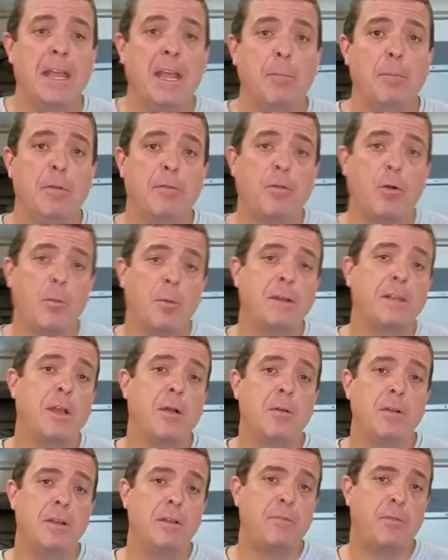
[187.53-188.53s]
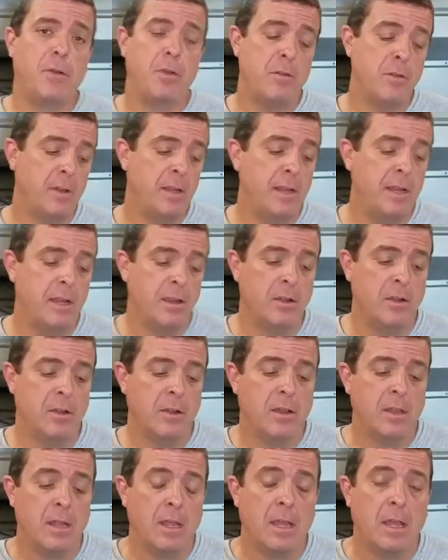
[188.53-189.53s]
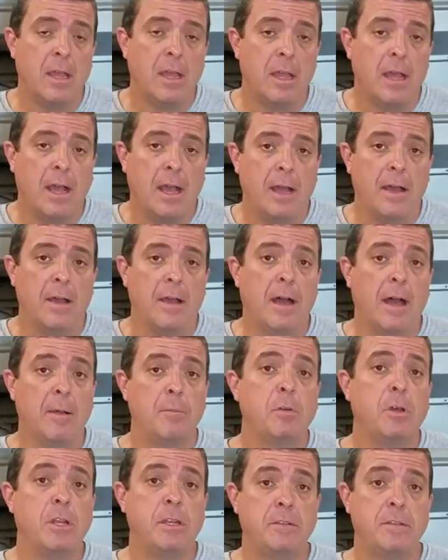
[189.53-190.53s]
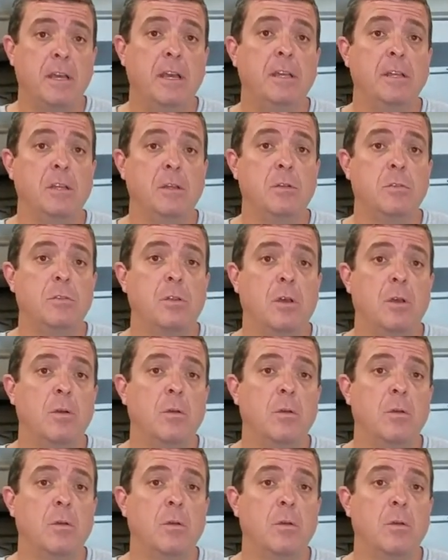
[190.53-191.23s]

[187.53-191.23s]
And before we go any further here, I'm going to tell you,